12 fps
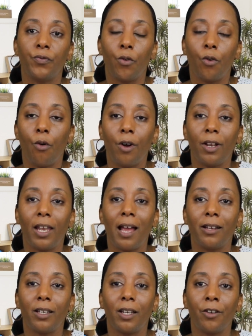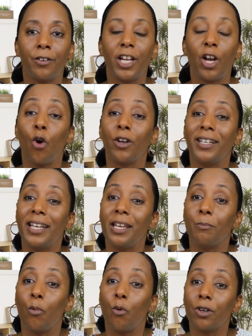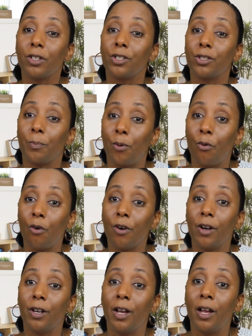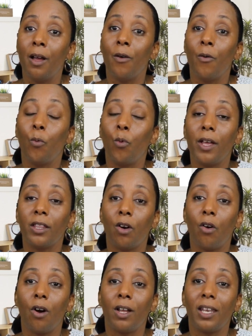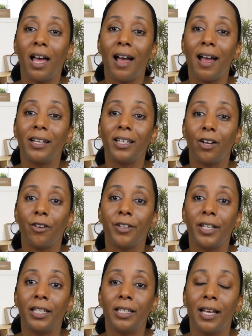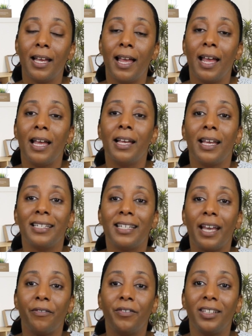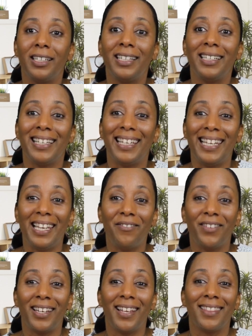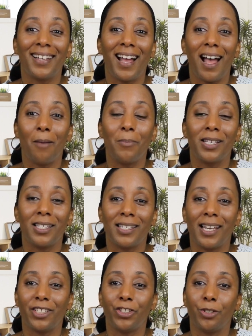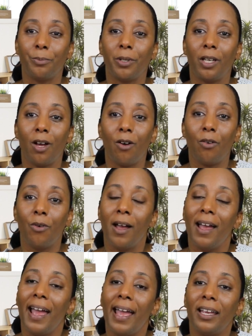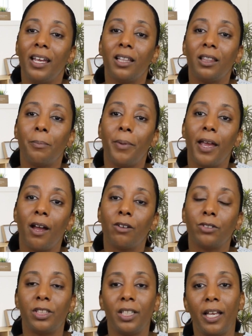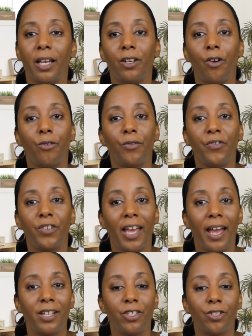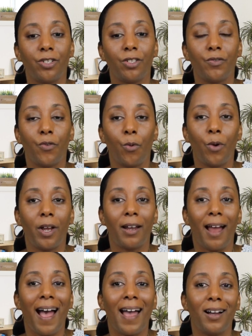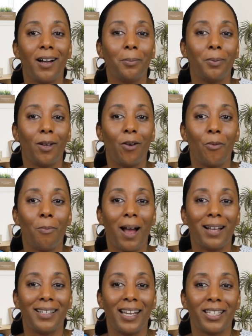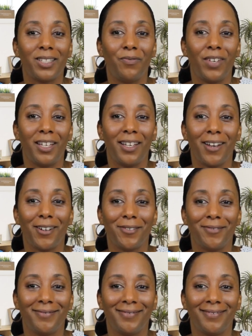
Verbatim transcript: for online learning or need more support with online learning, definitely leave it in the comment section below and hit the bell to get notifications for when I upload my next video.